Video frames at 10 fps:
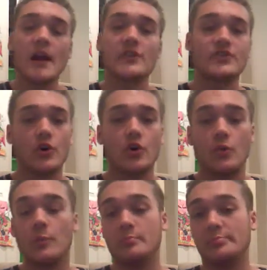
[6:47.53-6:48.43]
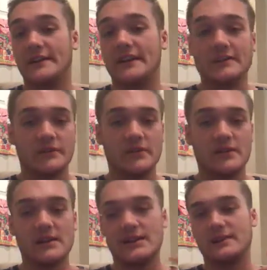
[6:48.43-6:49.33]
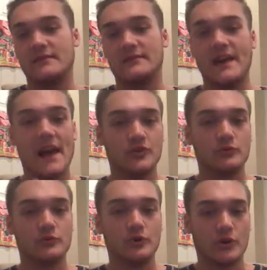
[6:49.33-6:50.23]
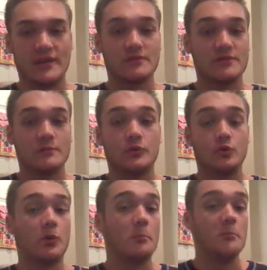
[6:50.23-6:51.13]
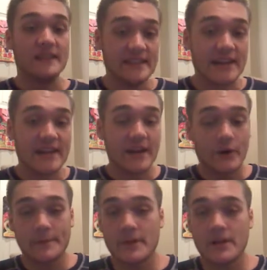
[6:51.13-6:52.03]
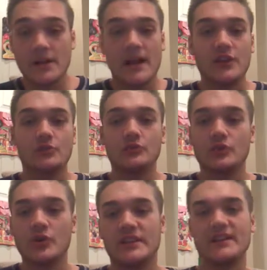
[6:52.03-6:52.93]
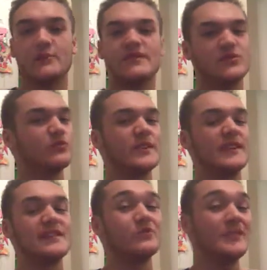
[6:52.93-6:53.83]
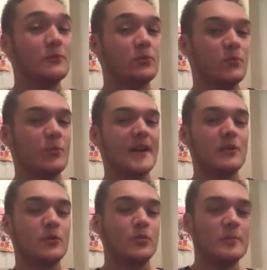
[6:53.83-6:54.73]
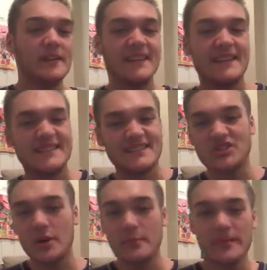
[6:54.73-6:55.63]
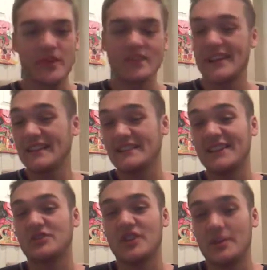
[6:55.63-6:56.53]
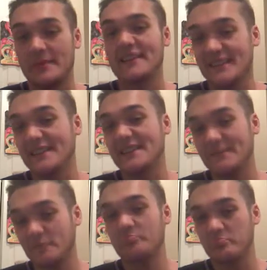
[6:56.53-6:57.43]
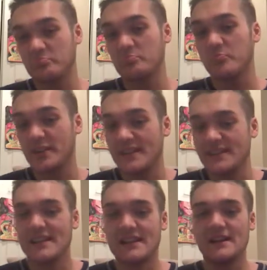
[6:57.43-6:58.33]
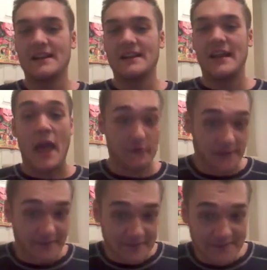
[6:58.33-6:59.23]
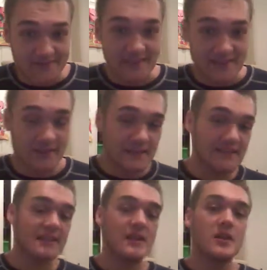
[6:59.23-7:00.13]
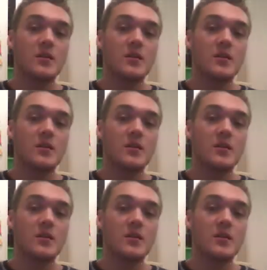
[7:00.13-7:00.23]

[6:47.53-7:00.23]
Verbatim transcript: And so, because of that, you learn that he was a Google millionaire. And you learn that he was this, he's a really kind of wimpy, he's a chubbier, not not chubby, he's, he's pretty heavy, to say the least.